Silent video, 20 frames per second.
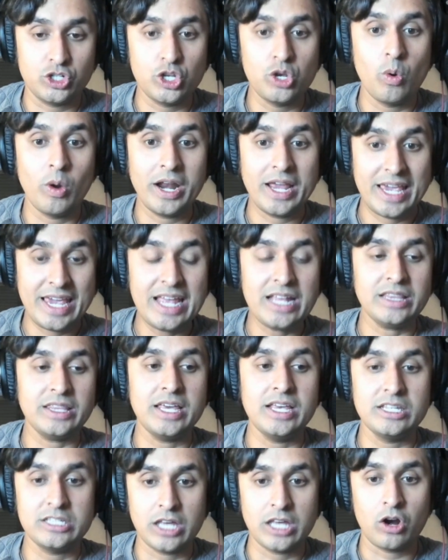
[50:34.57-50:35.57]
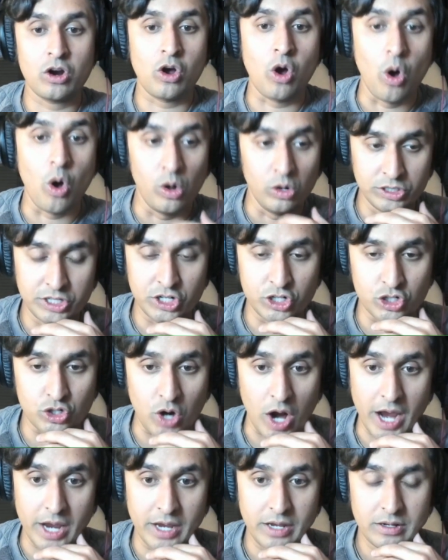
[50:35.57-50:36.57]
So you want to eat things that are cold and
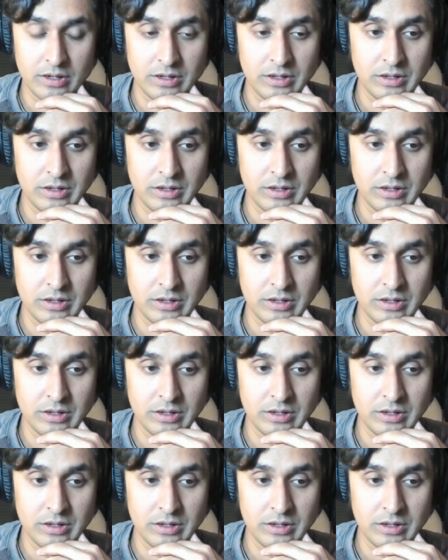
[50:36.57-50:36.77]
dry.